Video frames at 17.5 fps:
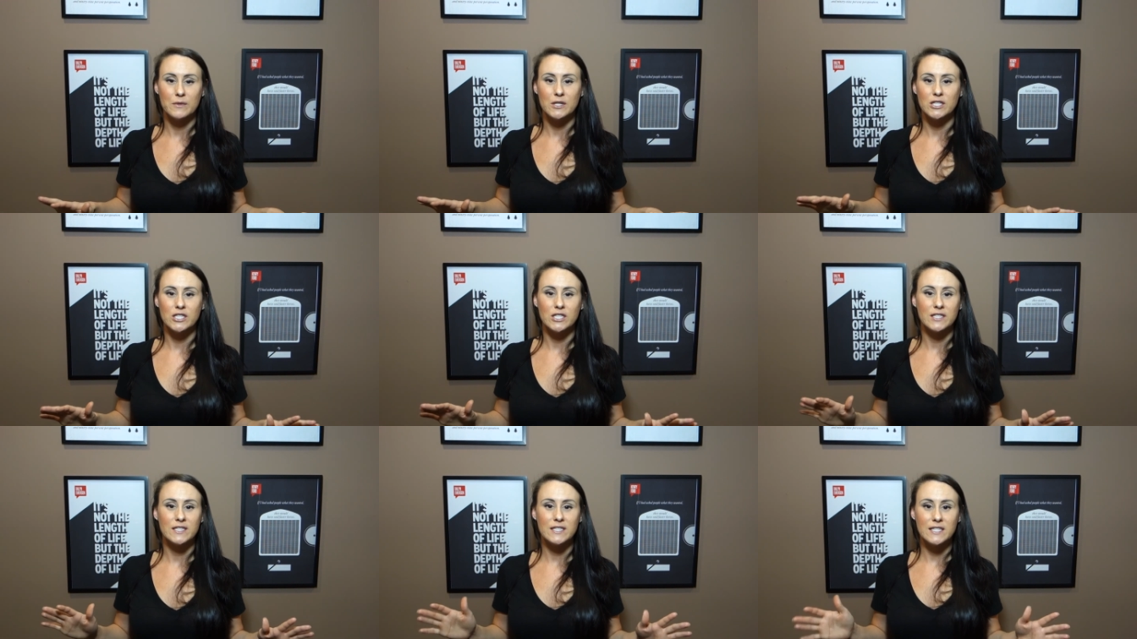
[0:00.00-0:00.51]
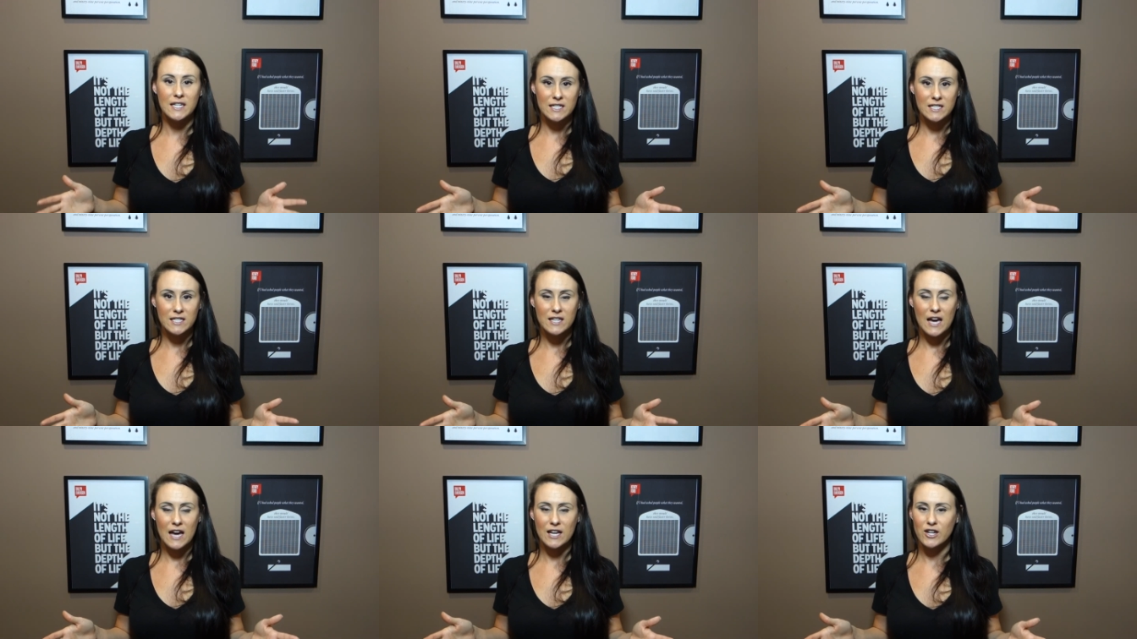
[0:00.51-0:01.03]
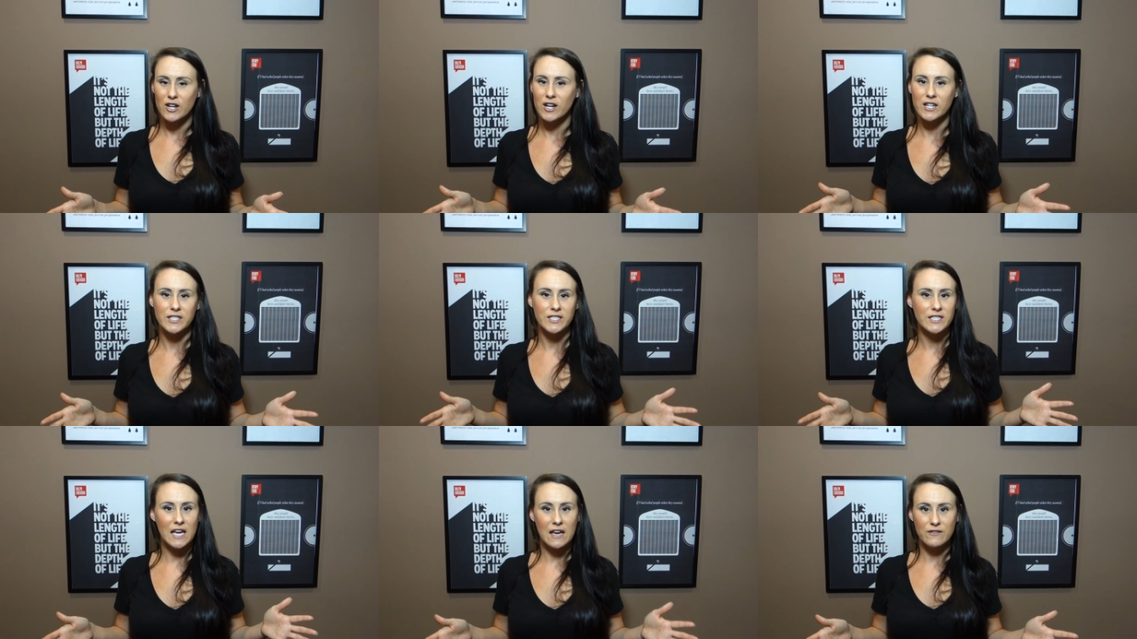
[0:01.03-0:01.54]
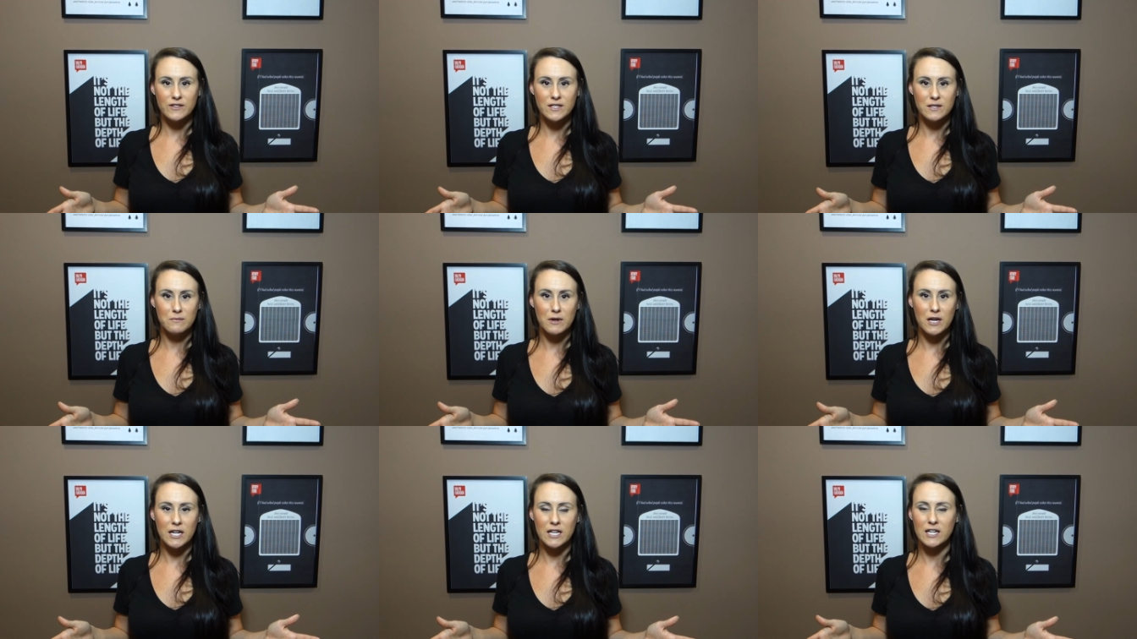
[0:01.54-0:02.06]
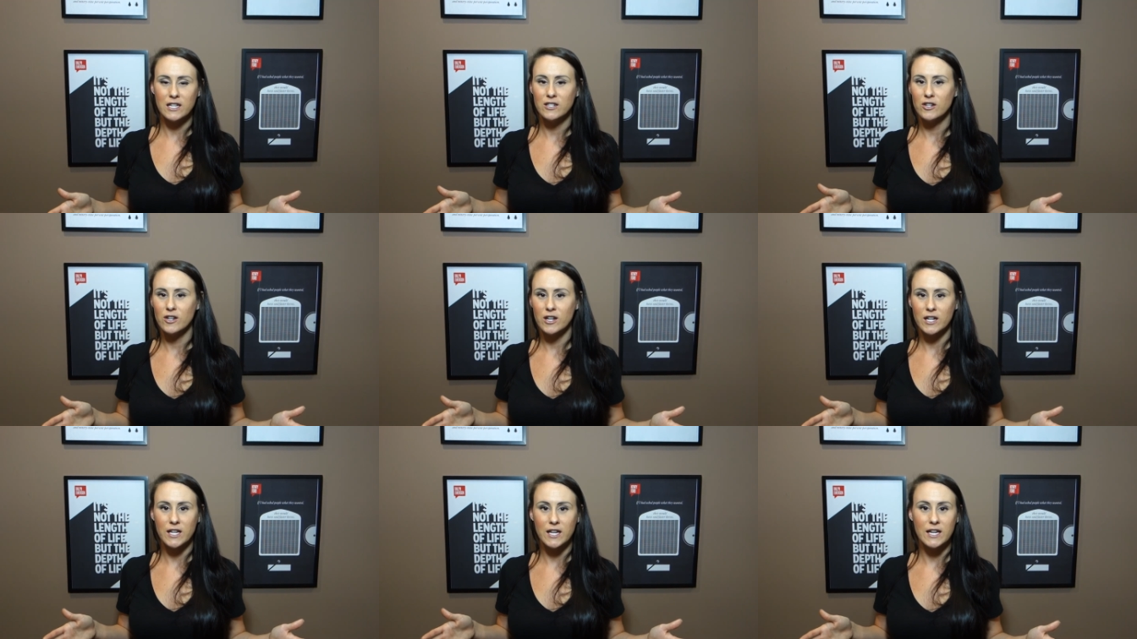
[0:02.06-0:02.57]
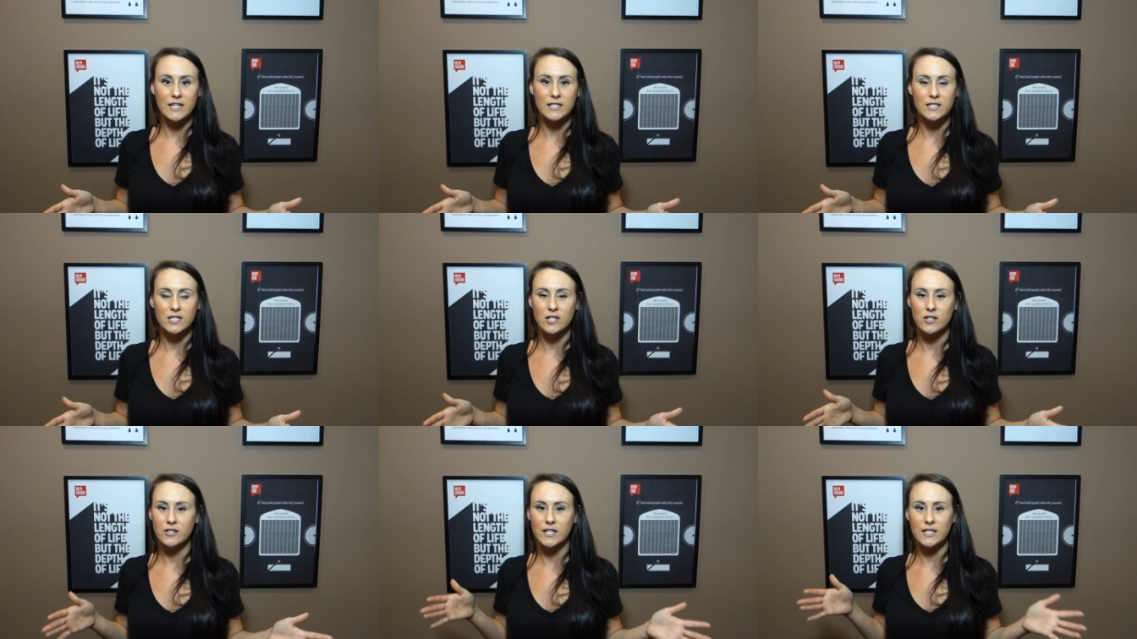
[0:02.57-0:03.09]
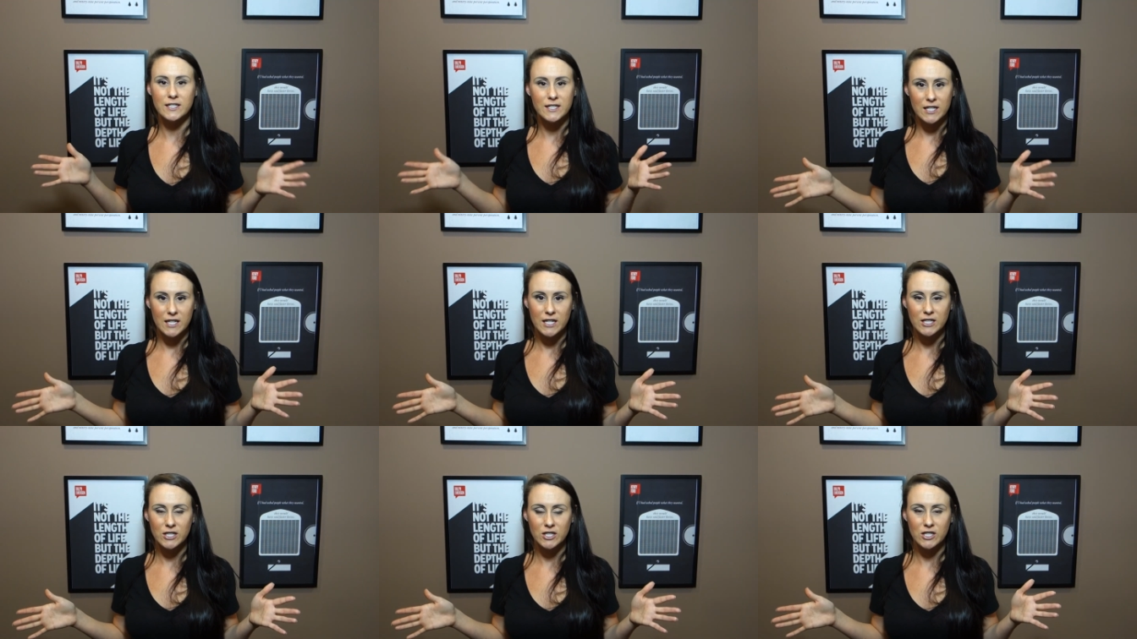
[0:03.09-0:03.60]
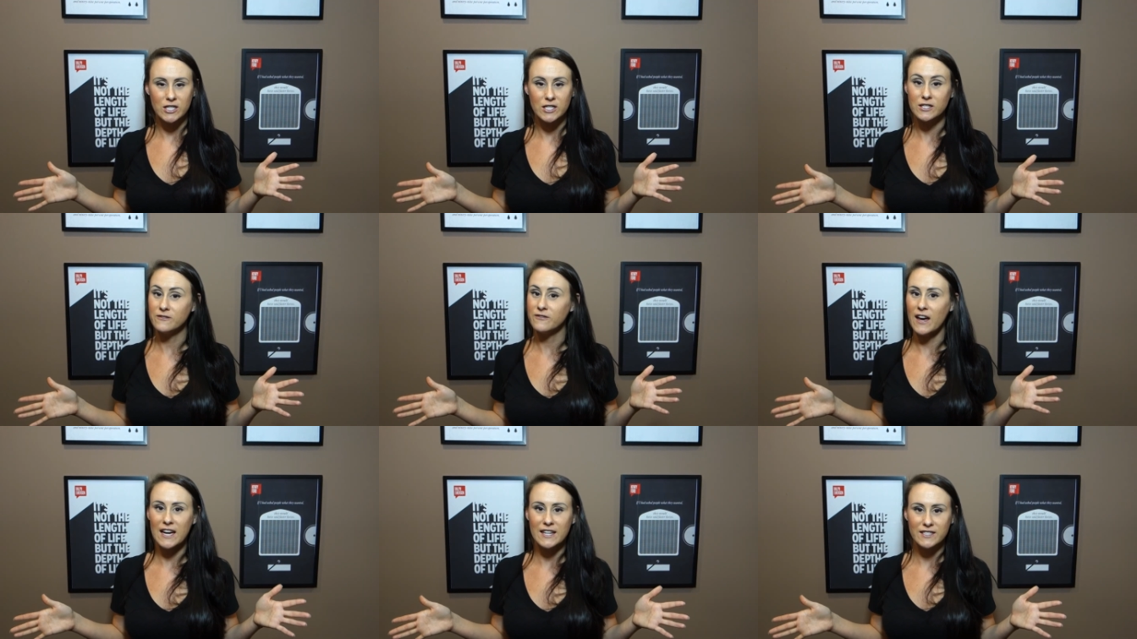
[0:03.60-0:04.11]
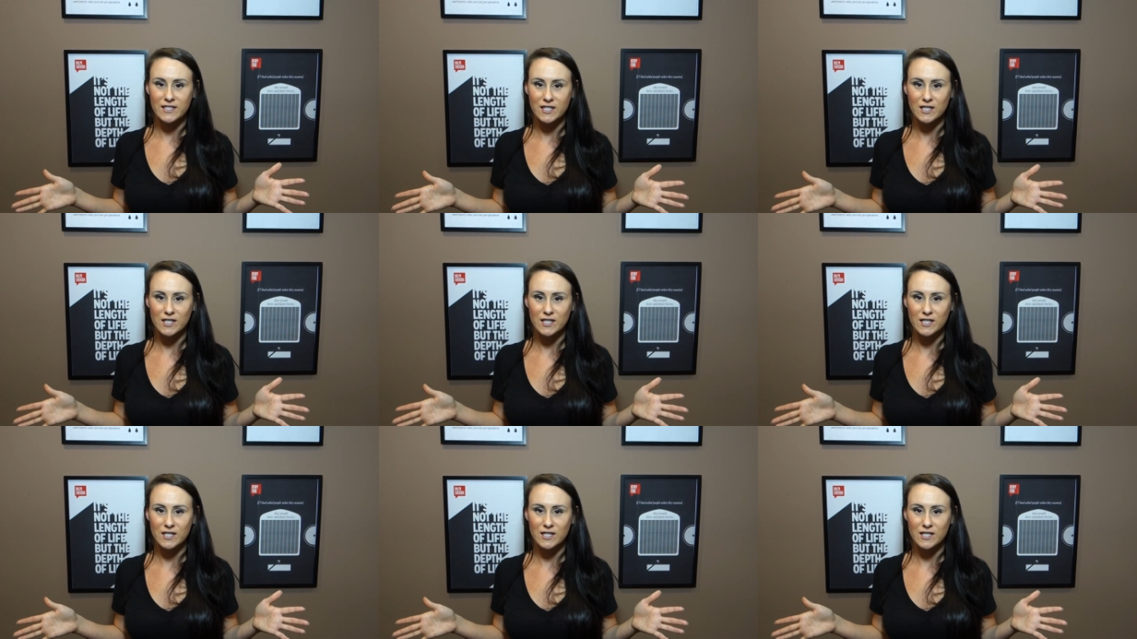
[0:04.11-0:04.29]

but just stick to that. You're going to save some money and you're going to get to your destination as fast